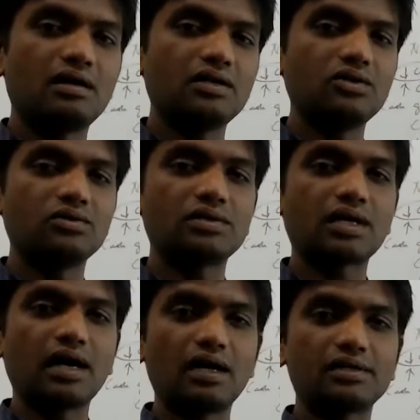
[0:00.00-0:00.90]
the
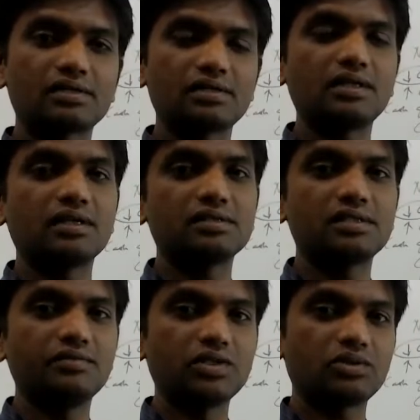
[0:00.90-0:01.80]
cards that is
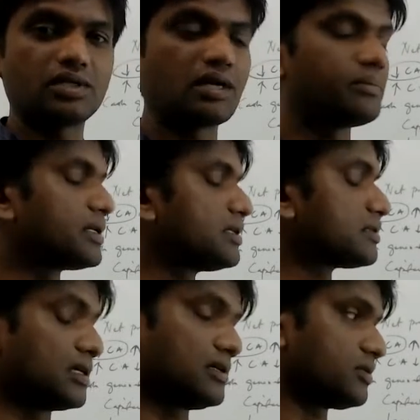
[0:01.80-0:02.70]
given to the company,
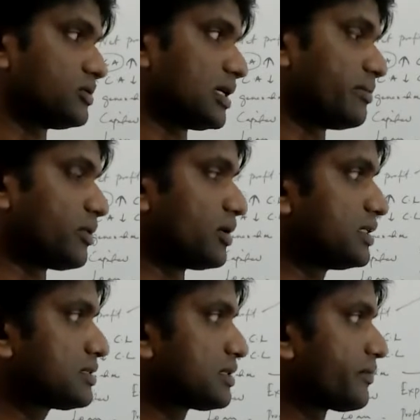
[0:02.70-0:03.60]
to the
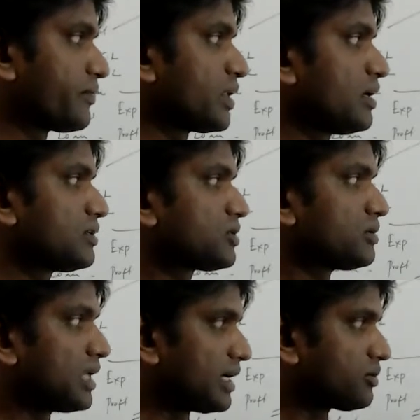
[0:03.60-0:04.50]
employees. So
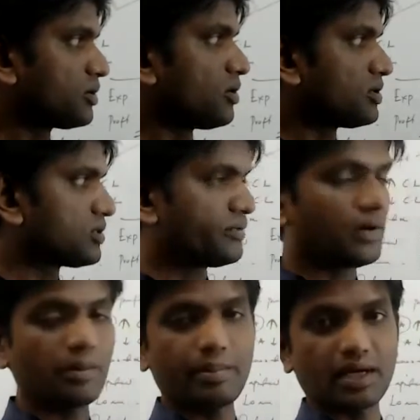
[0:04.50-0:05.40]
that would also
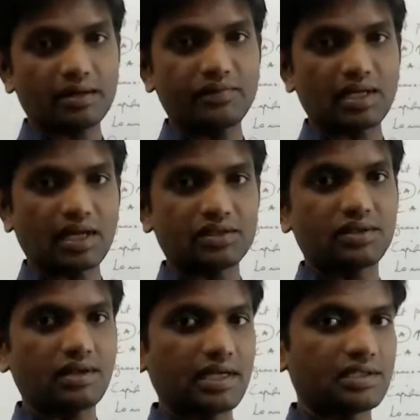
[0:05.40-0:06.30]
form part of the cash
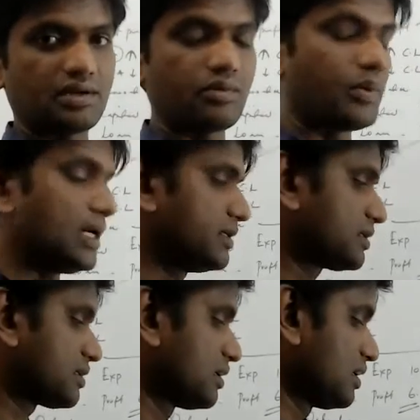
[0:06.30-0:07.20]
and cash
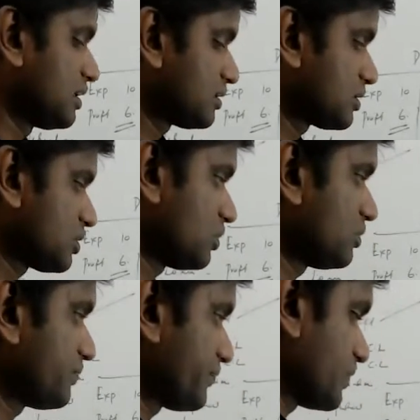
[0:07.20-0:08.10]
equivalents.
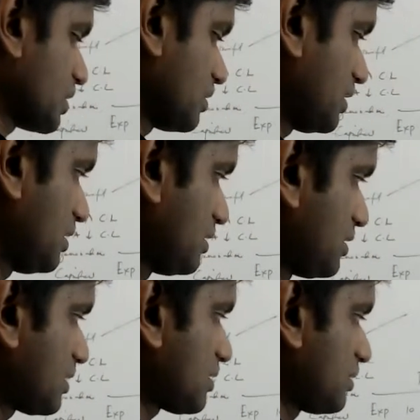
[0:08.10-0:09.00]
So
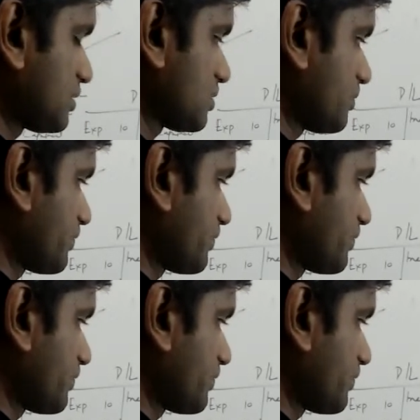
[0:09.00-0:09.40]
here, so